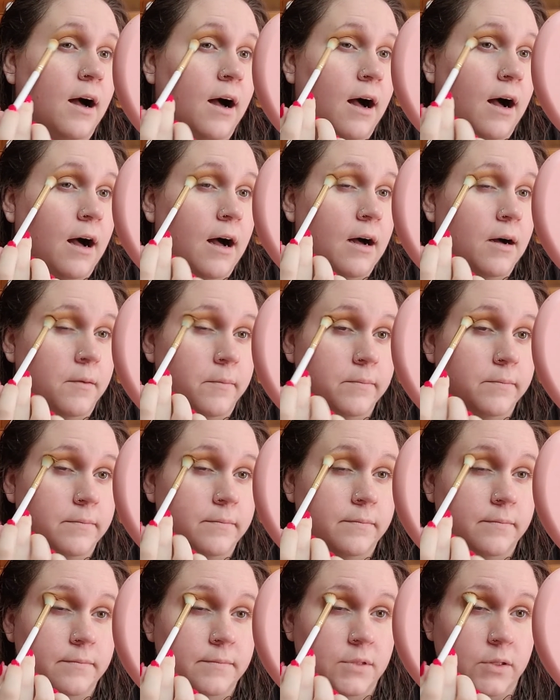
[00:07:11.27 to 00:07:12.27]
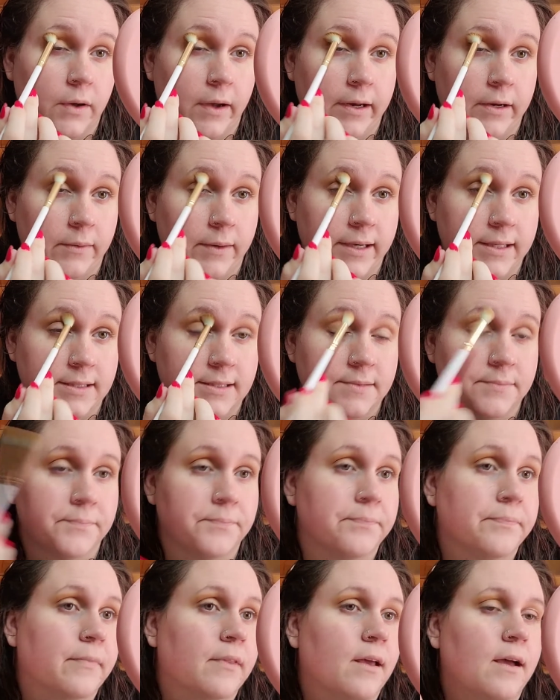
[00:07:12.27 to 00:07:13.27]
So anyways,
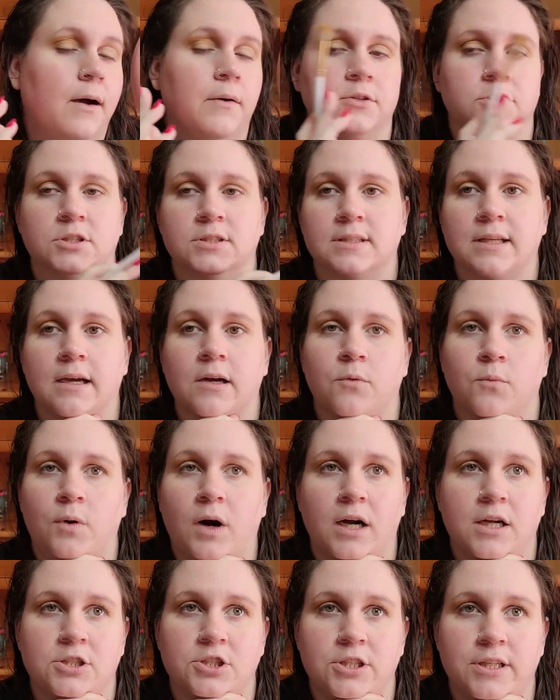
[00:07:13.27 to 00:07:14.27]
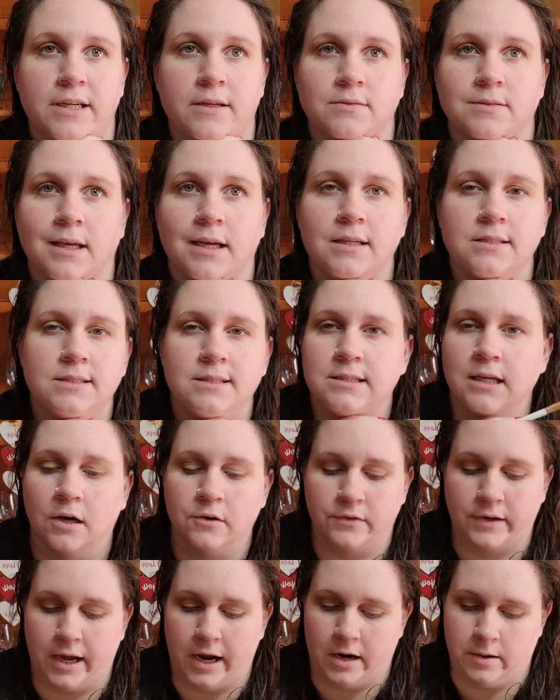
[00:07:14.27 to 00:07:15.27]
I was just like watching, it was like a
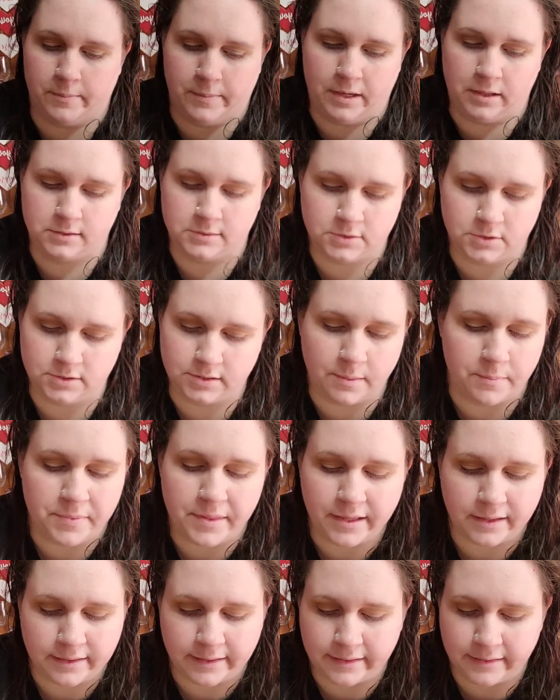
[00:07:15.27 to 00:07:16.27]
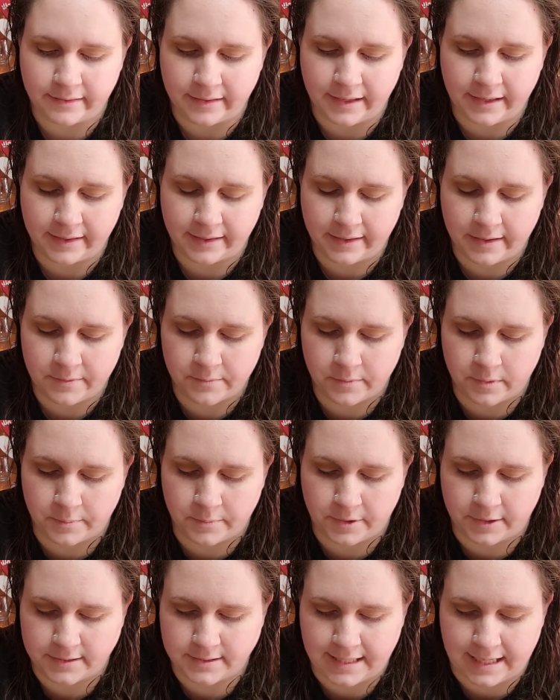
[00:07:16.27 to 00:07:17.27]
self-care box or something like that. I can't
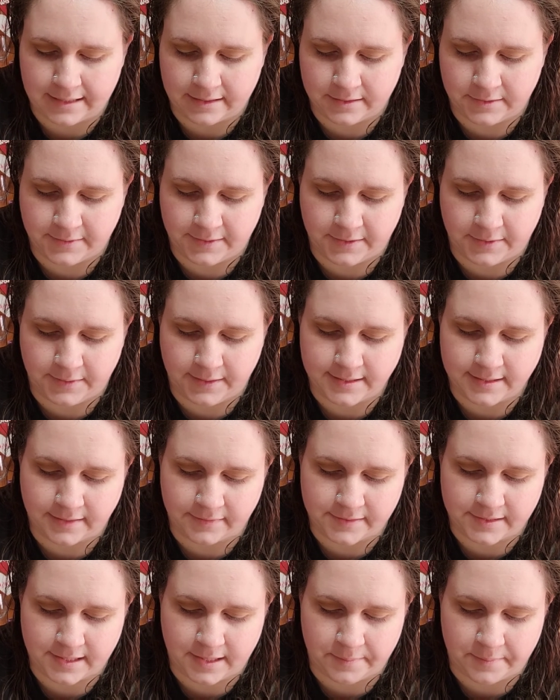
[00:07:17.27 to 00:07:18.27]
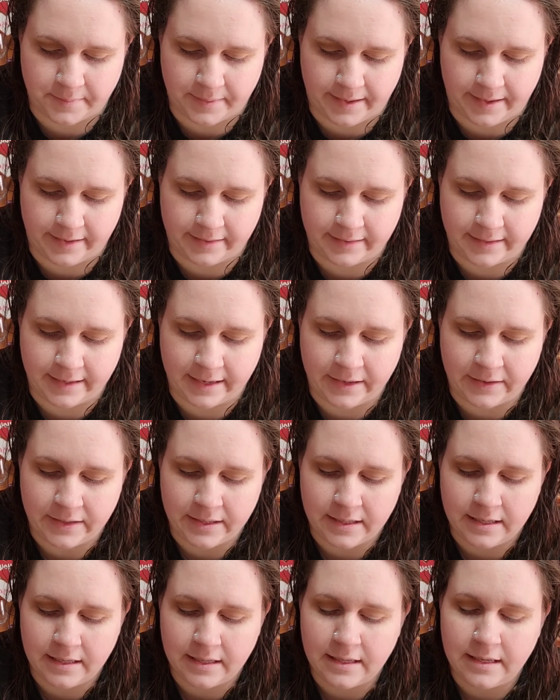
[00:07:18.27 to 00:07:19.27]
remember exactly what it was off the top of my head now.
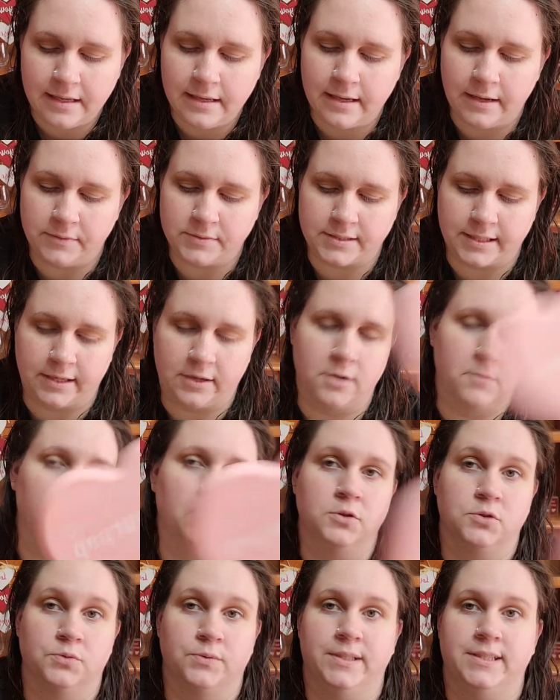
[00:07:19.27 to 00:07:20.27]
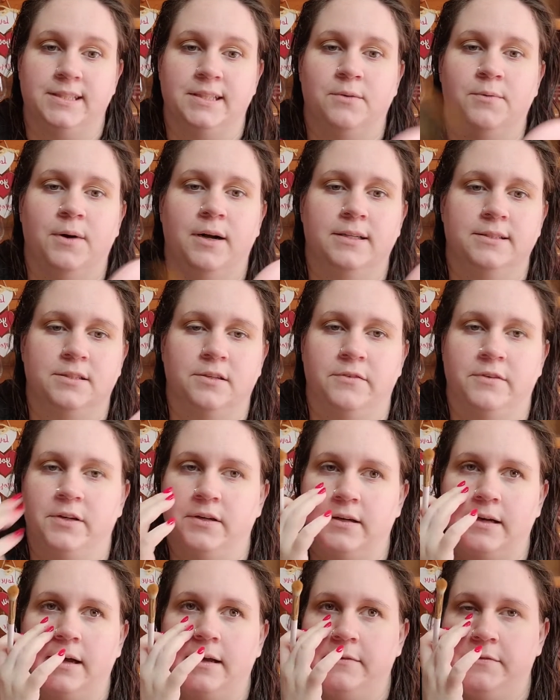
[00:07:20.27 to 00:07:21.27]
It was like her most recent ones.
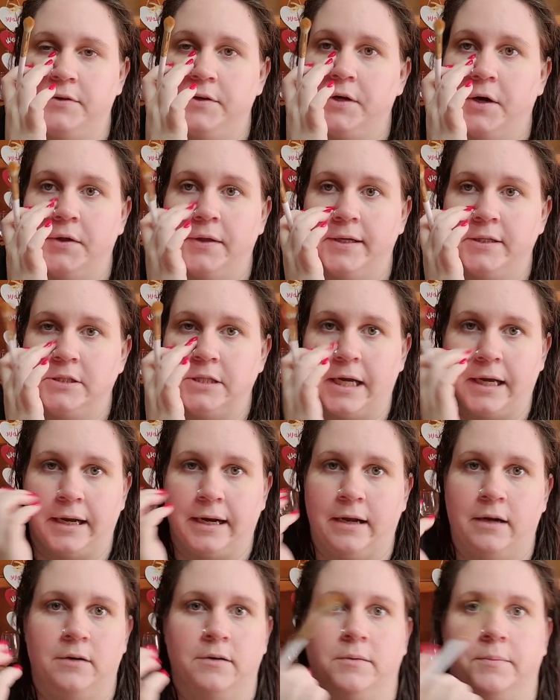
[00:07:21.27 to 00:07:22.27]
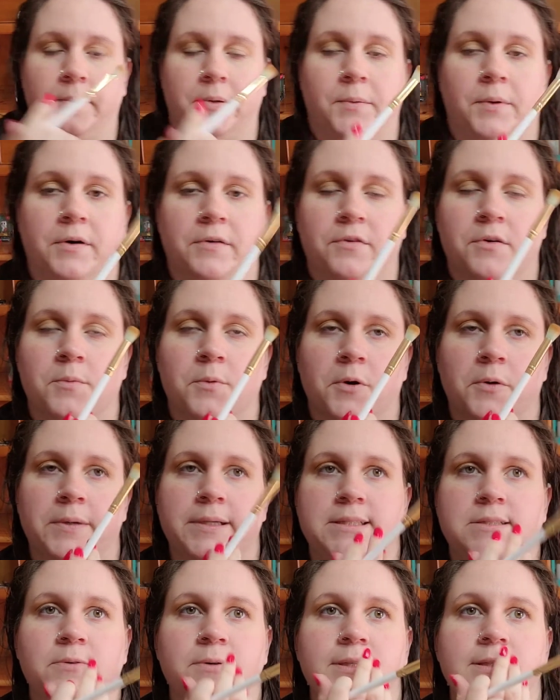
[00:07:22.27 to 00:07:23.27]
If you go like check it out, it'll be one of her more
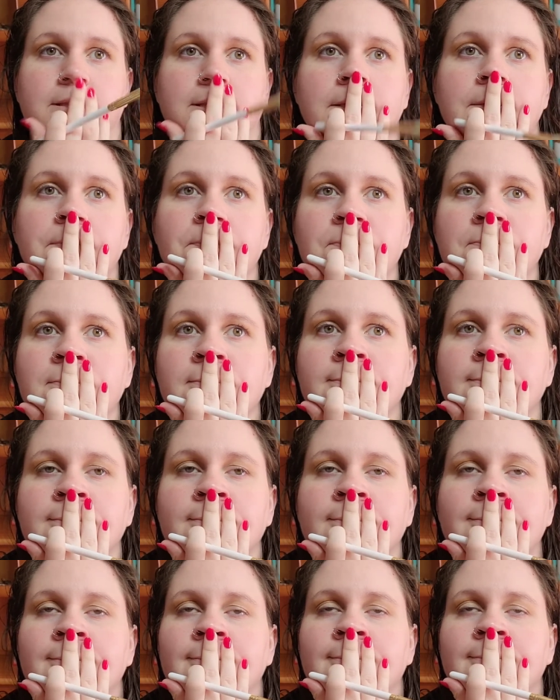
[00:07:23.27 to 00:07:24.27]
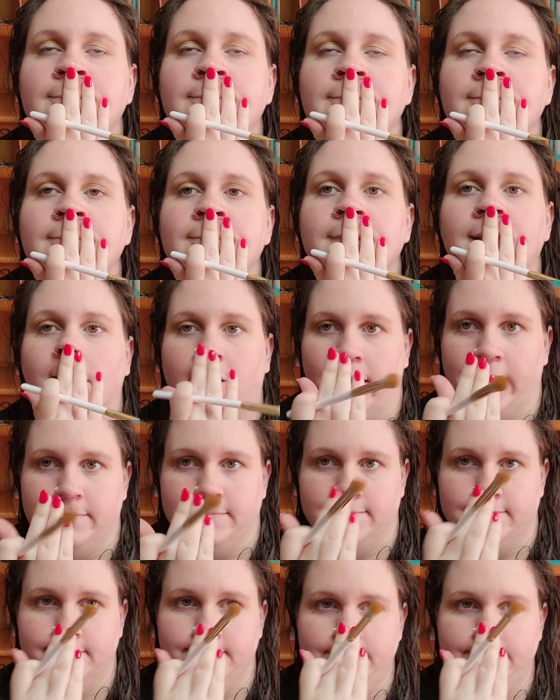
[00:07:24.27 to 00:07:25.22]
recent ones. Okay.